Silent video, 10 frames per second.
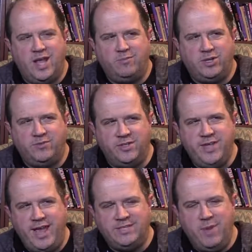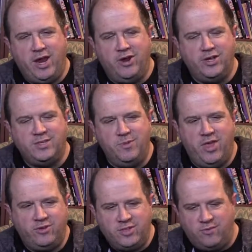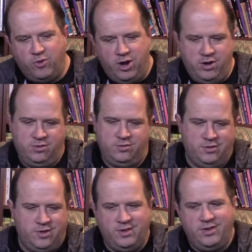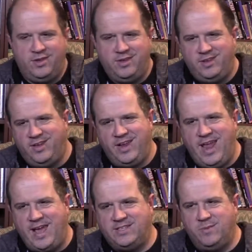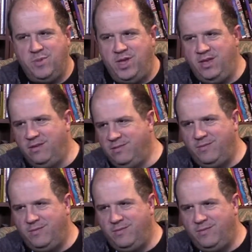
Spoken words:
much of a tastemaker as some of the other stuff where it has to be,